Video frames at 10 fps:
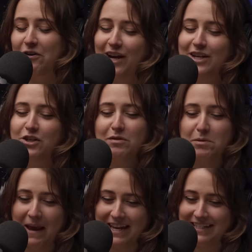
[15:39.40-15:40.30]
creation
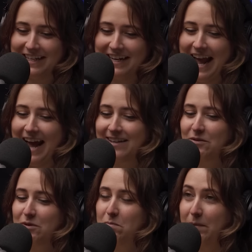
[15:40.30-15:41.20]
was painted as
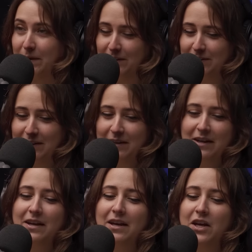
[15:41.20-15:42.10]
it was built,
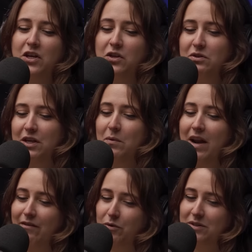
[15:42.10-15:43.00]
using
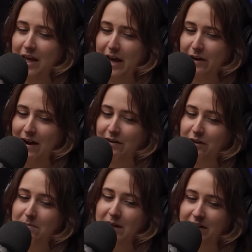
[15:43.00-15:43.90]
whatever was lying around in
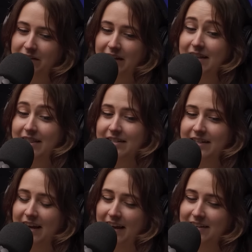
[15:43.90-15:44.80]
the mill. In this
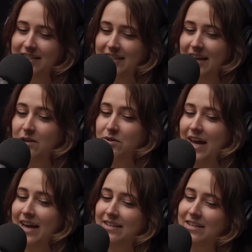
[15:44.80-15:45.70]
case, they used
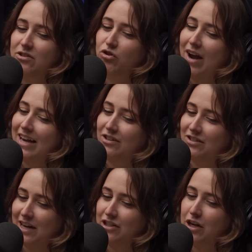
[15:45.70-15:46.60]
excess tractor
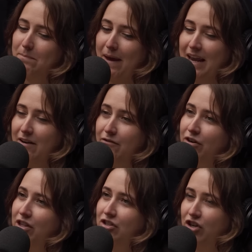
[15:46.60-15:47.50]
touch-up paint
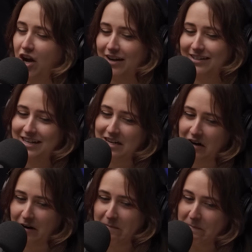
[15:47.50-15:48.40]
for the John
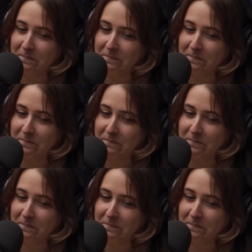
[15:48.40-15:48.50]
Deere.